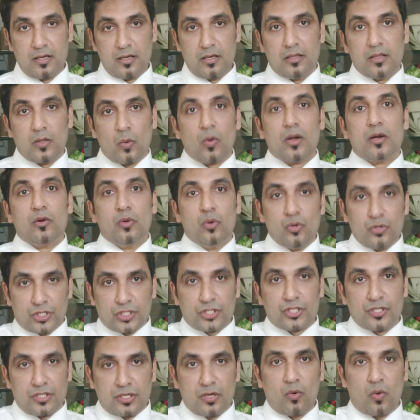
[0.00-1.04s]
the one who
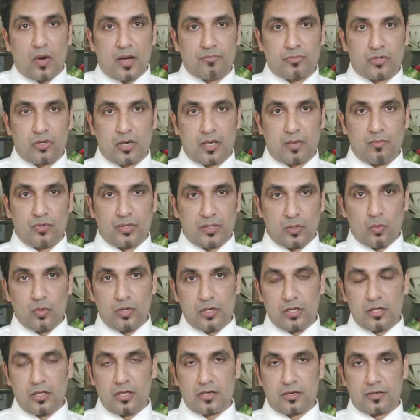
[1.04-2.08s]
doesn't know. I'm talking about the
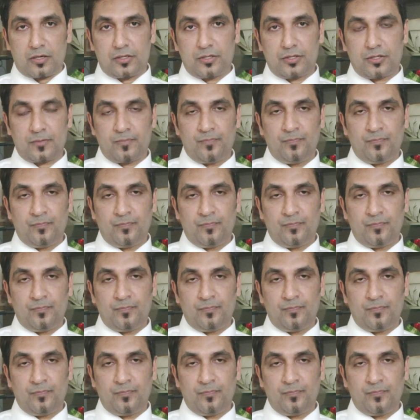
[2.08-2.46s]
learners.